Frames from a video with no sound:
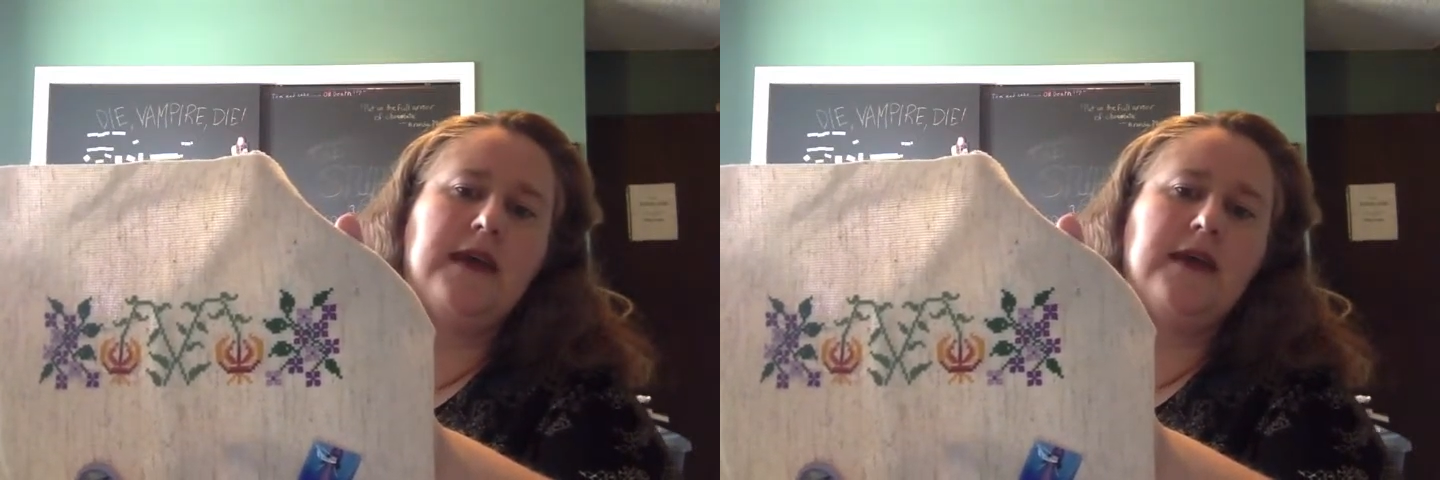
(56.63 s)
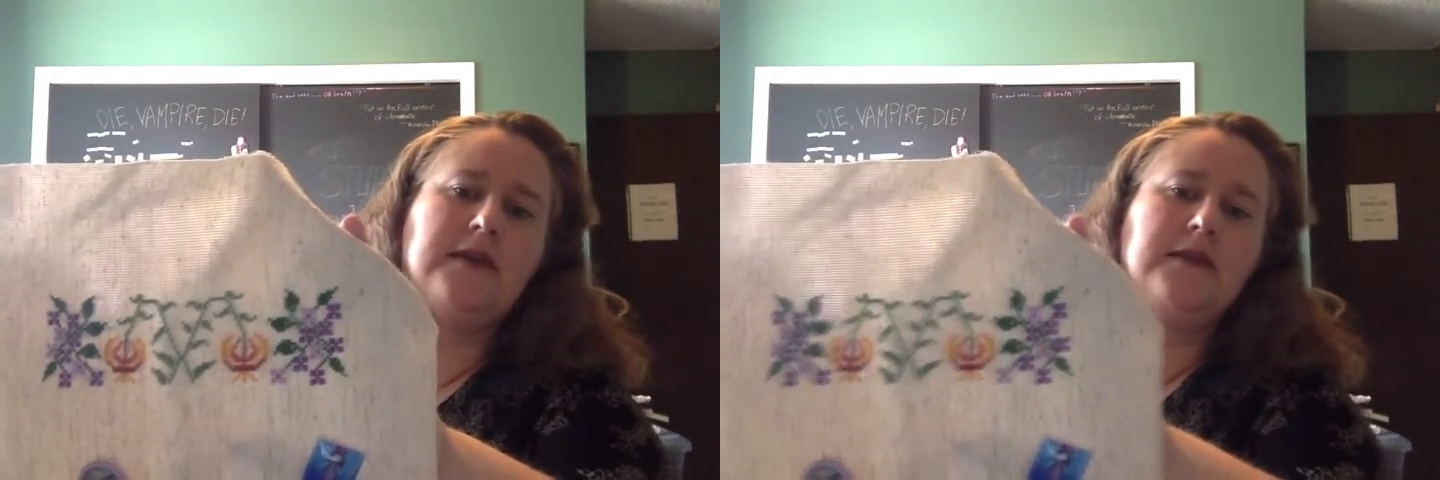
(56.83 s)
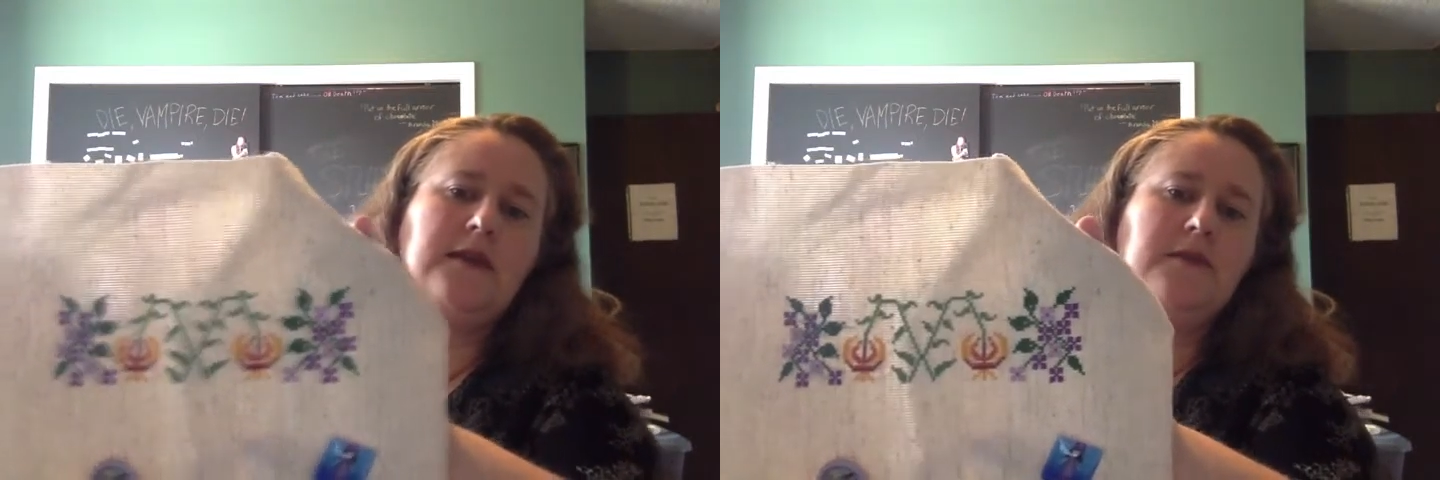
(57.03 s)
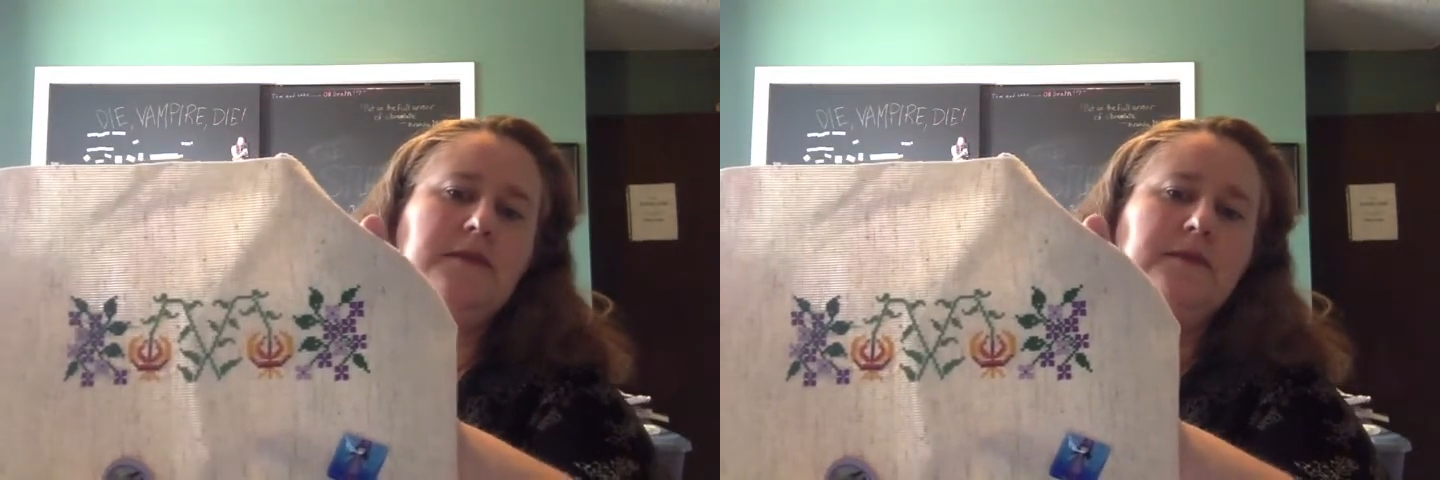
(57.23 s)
that. So